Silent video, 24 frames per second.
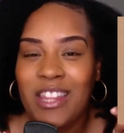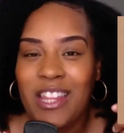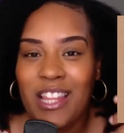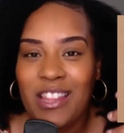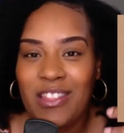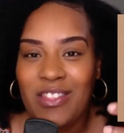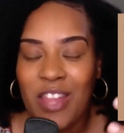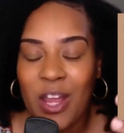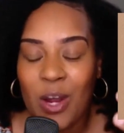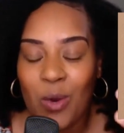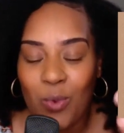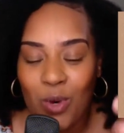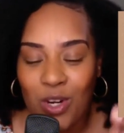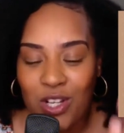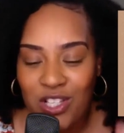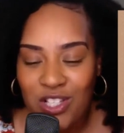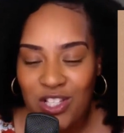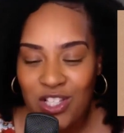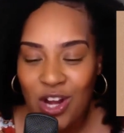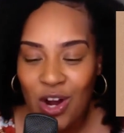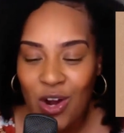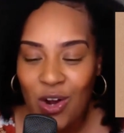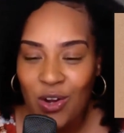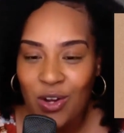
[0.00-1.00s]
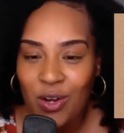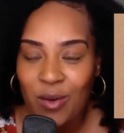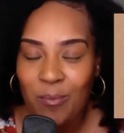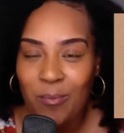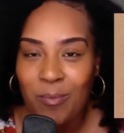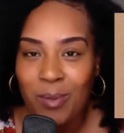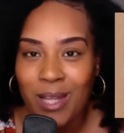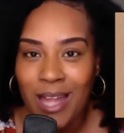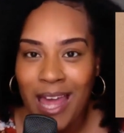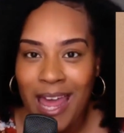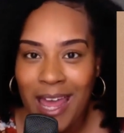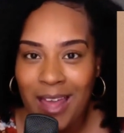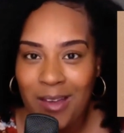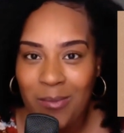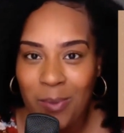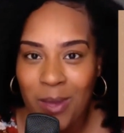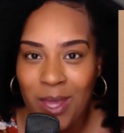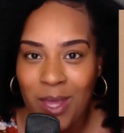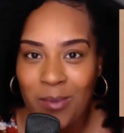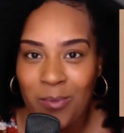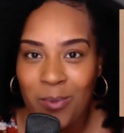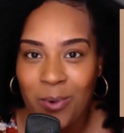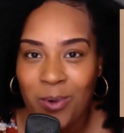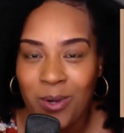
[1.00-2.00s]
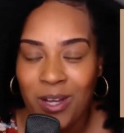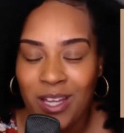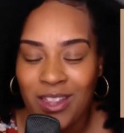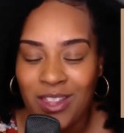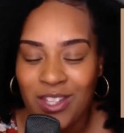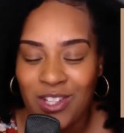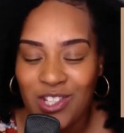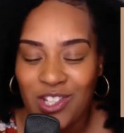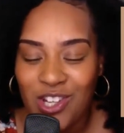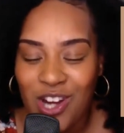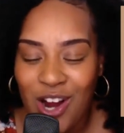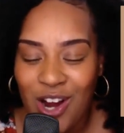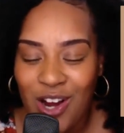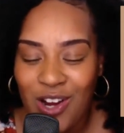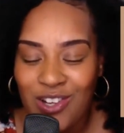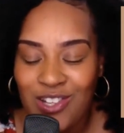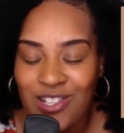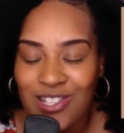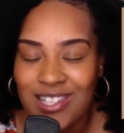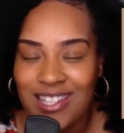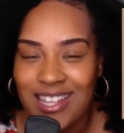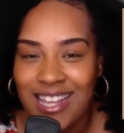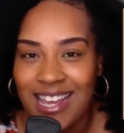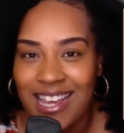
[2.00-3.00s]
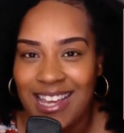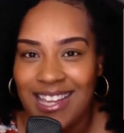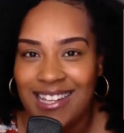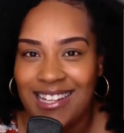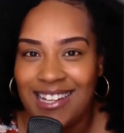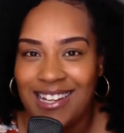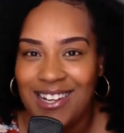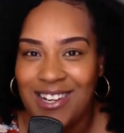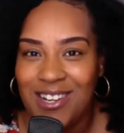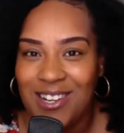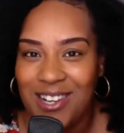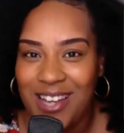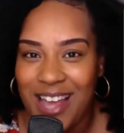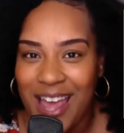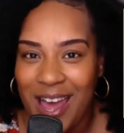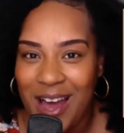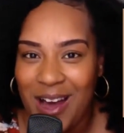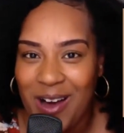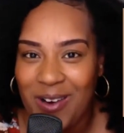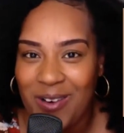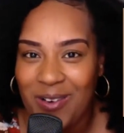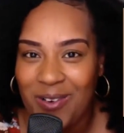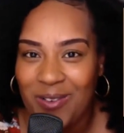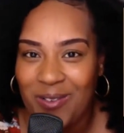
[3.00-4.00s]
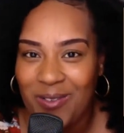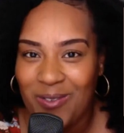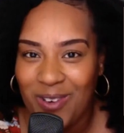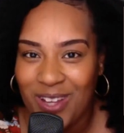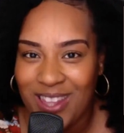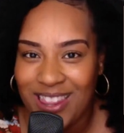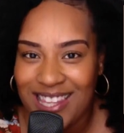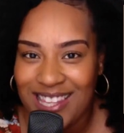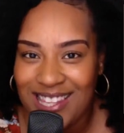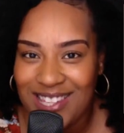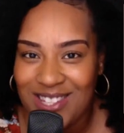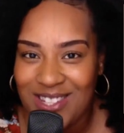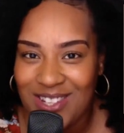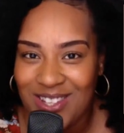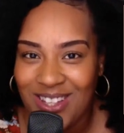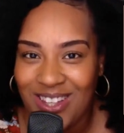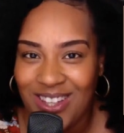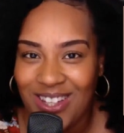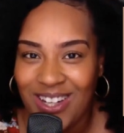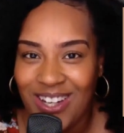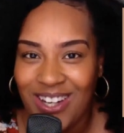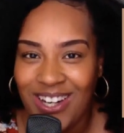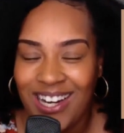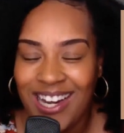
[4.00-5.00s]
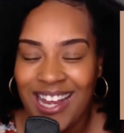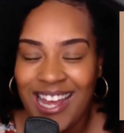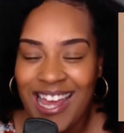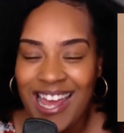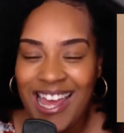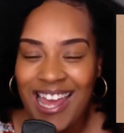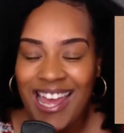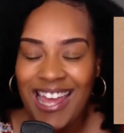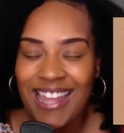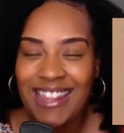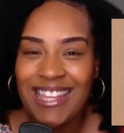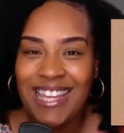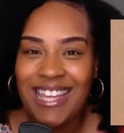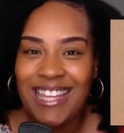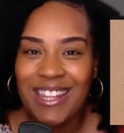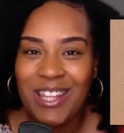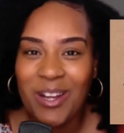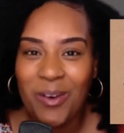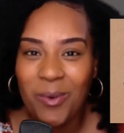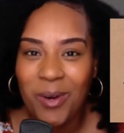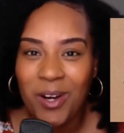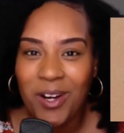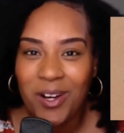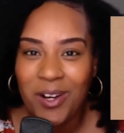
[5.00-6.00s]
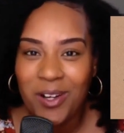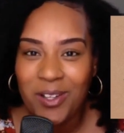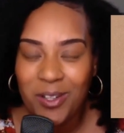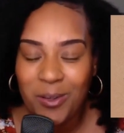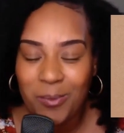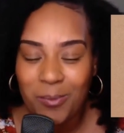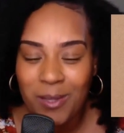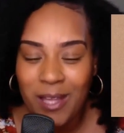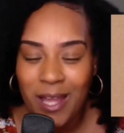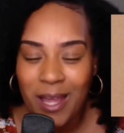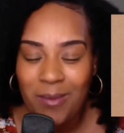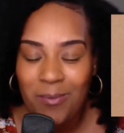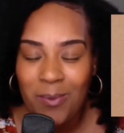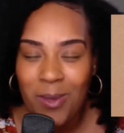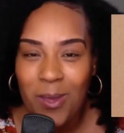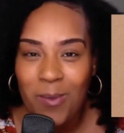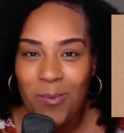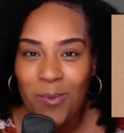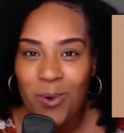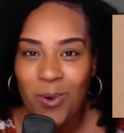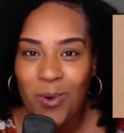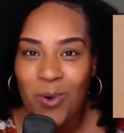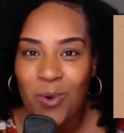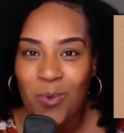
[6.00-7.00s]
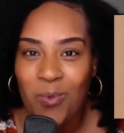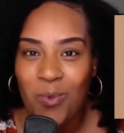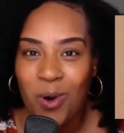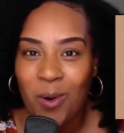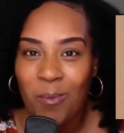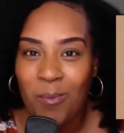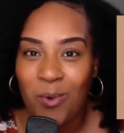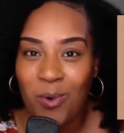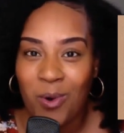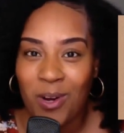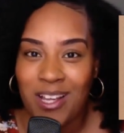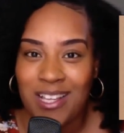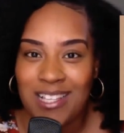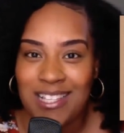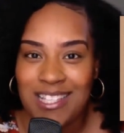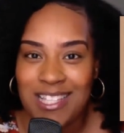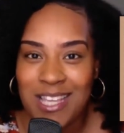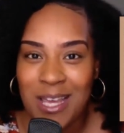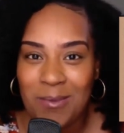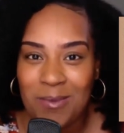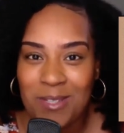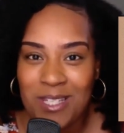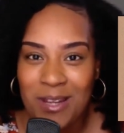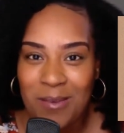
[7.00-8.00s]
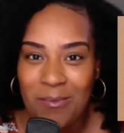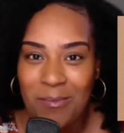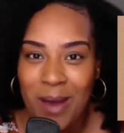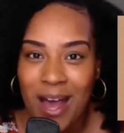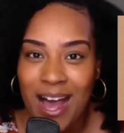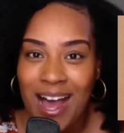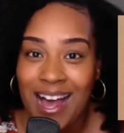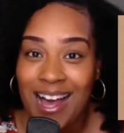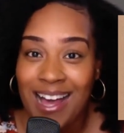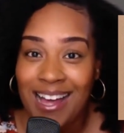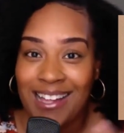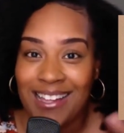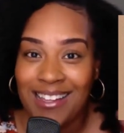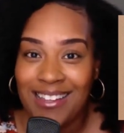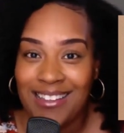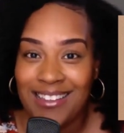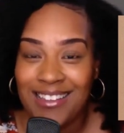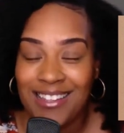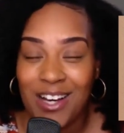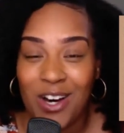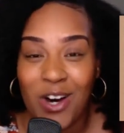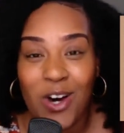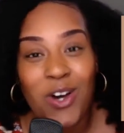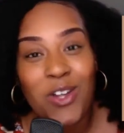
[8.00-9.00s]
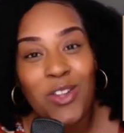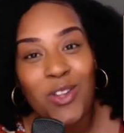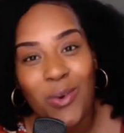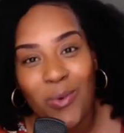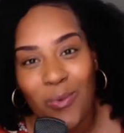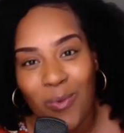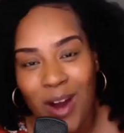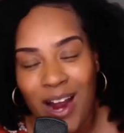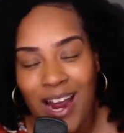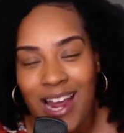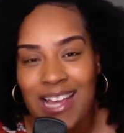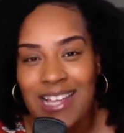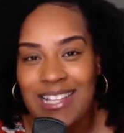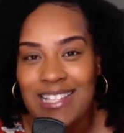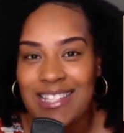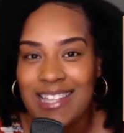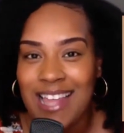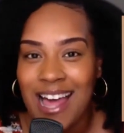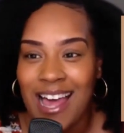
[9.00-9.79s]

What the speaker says: there were certain black people in the church that hung out with each other, and then there were other black people who were more accepted by the other race.